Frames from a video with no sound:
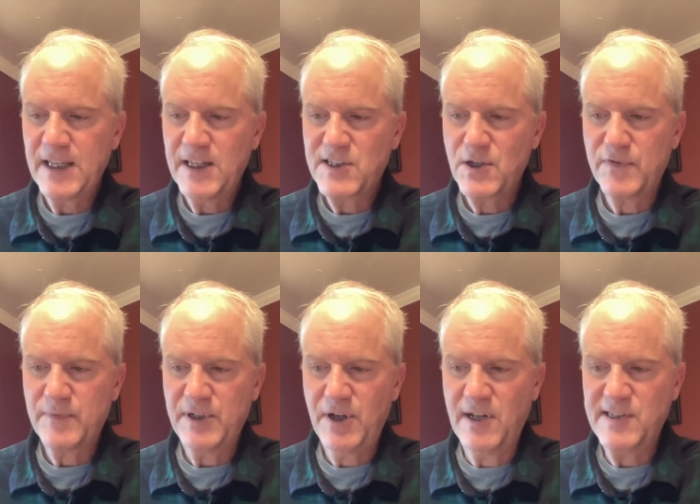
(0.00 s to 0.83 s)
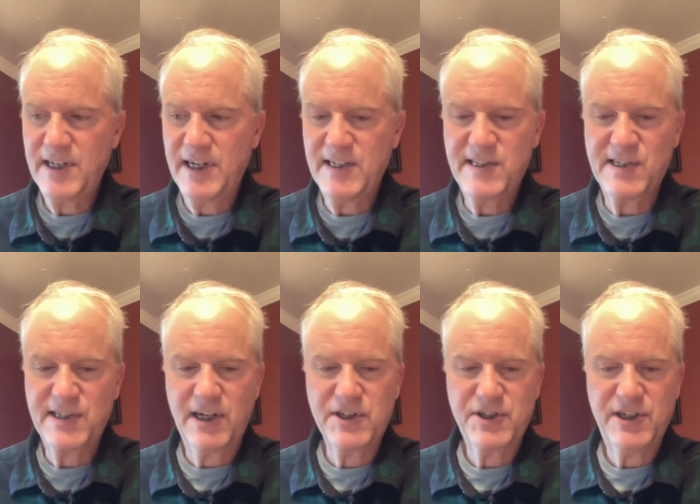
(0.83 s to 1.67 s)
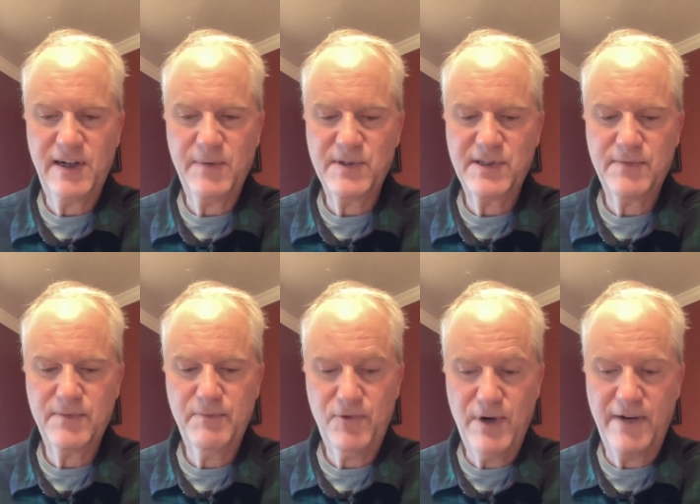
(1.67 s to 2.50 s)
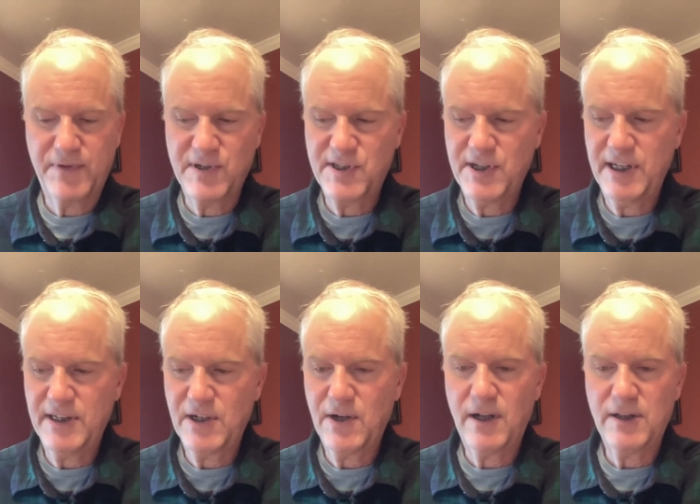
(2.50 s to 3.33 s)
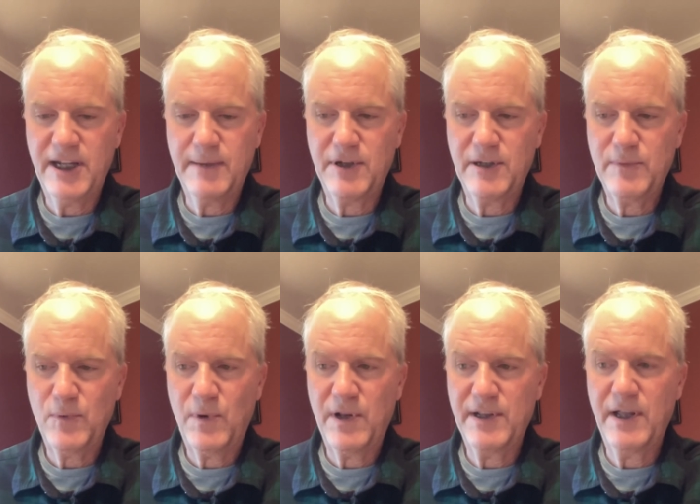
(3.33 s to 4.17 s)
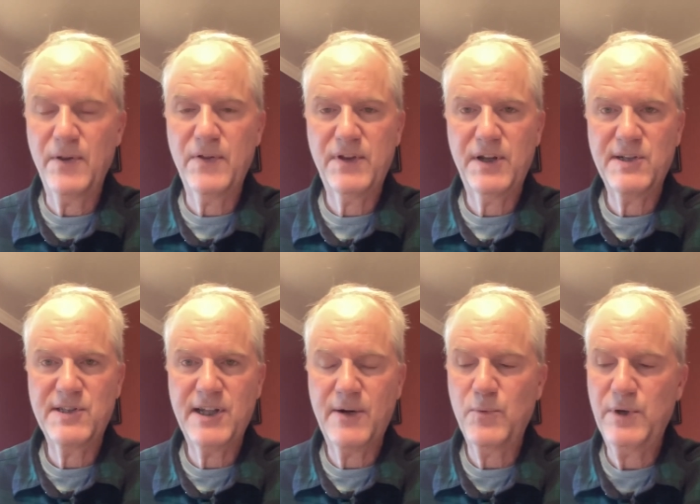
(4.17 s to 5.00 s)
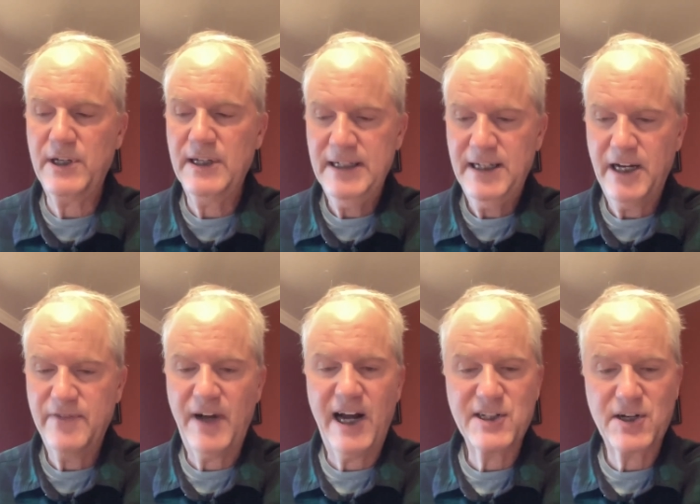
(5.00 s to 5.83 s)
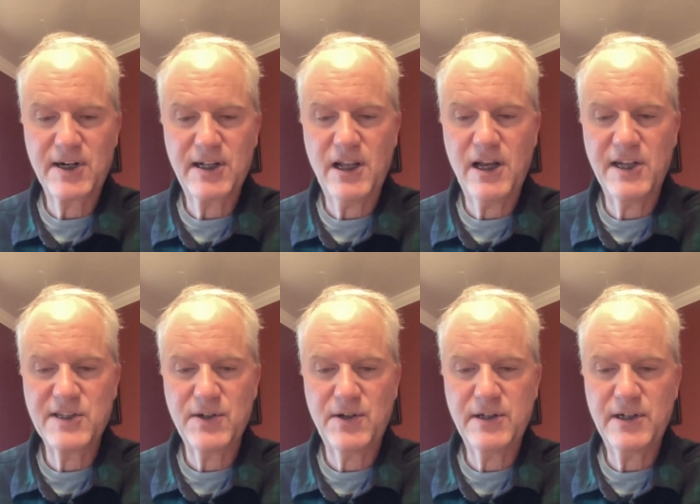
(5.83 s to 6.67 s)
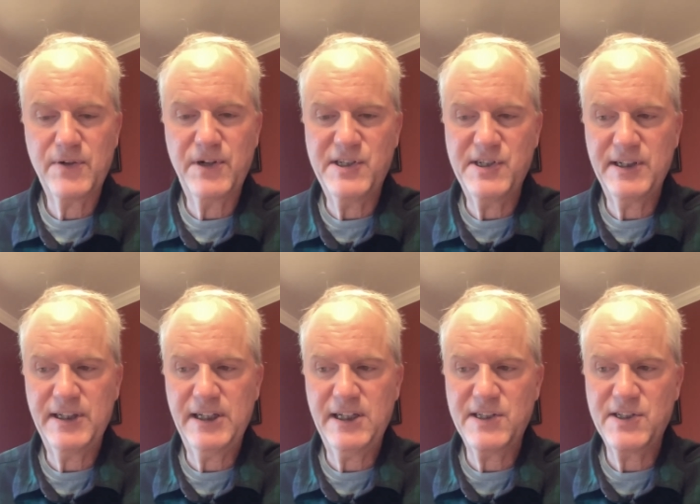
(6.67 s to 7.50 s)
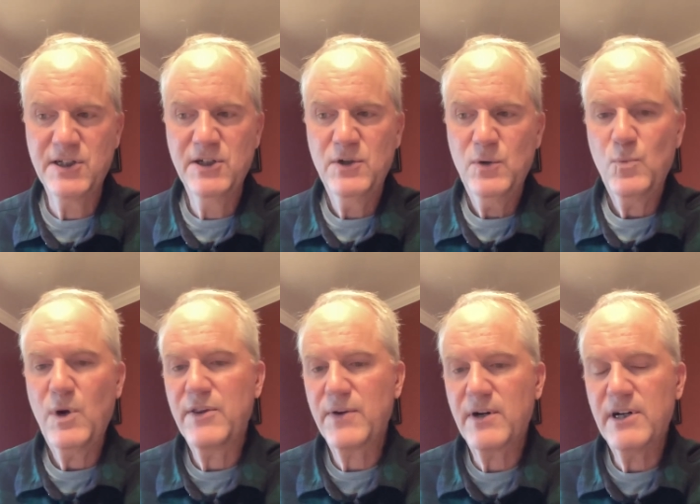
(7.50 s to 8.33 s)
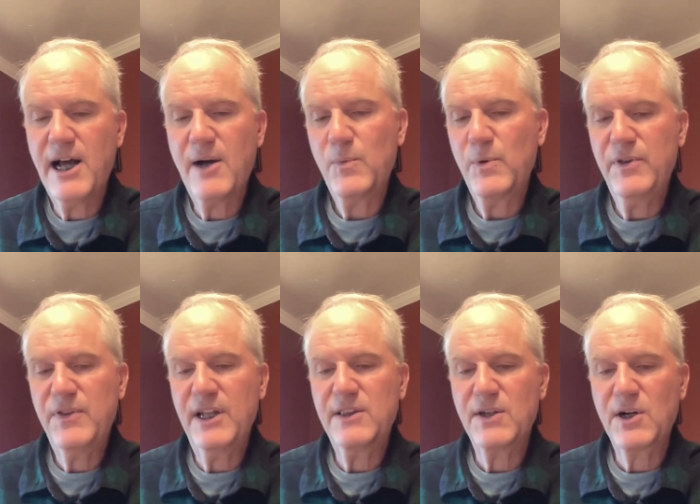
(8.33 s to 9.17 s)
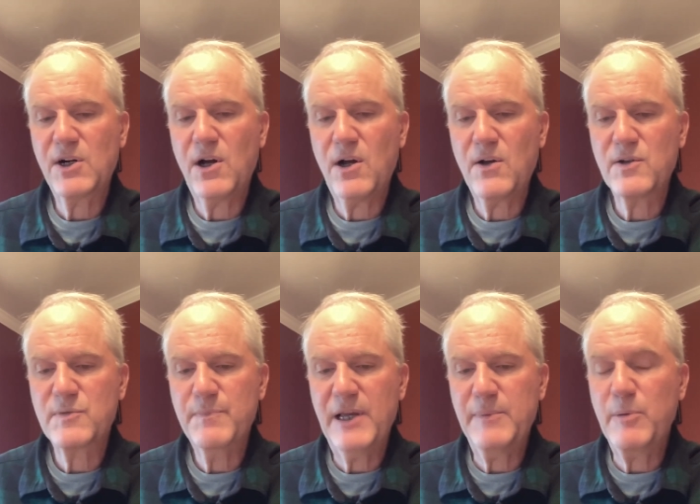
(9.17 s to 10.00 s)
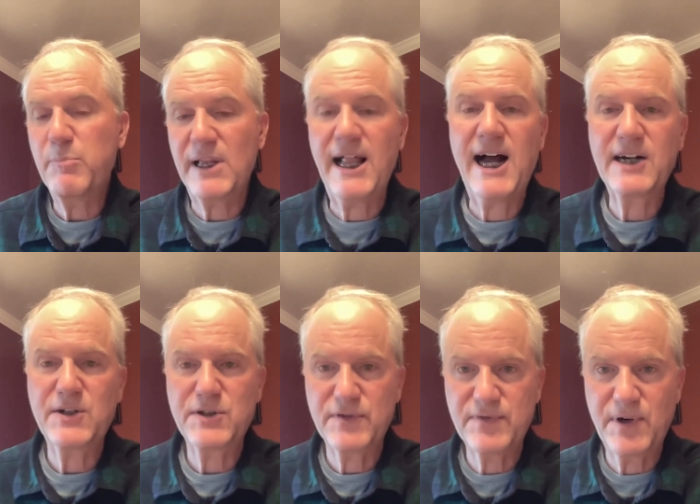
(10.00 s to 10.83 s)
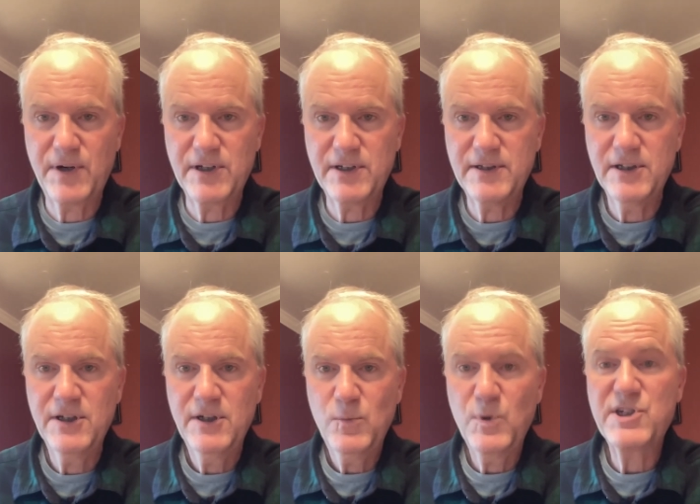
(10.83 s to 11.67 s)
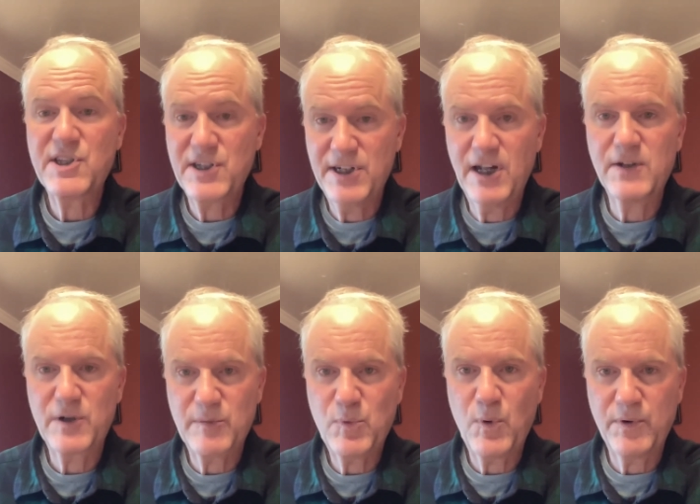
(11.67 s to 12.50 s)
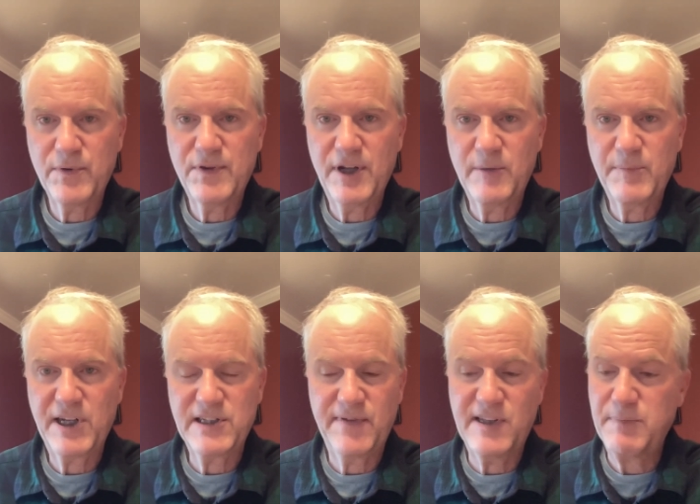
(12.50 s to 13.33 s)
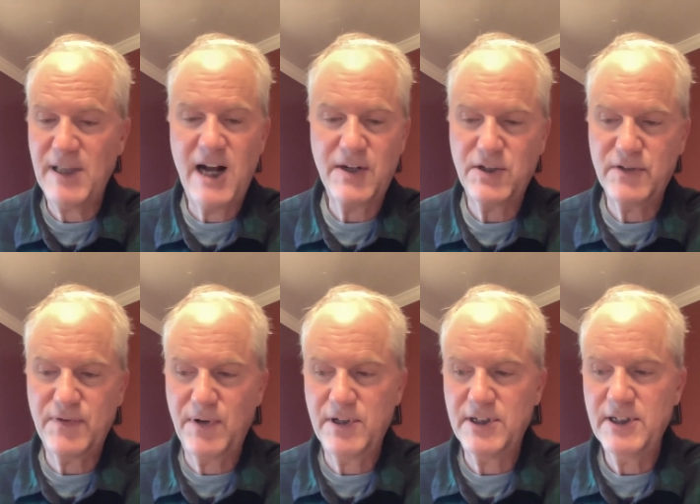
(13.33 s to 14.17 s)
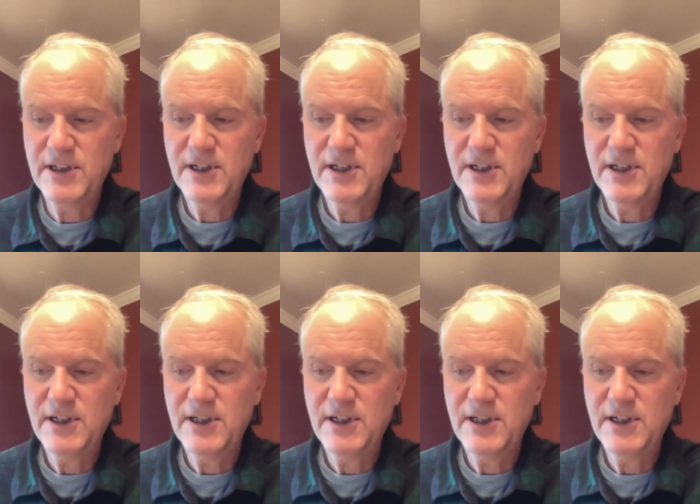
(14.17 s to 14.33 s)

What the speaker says: So from the onset of this discussion, I was referencing the call labeling, but one of the other things that we advise our clients on increasingly is whether or not we think their calls may be blocked or diverted, which is another important thing because if it's blocked or diverted,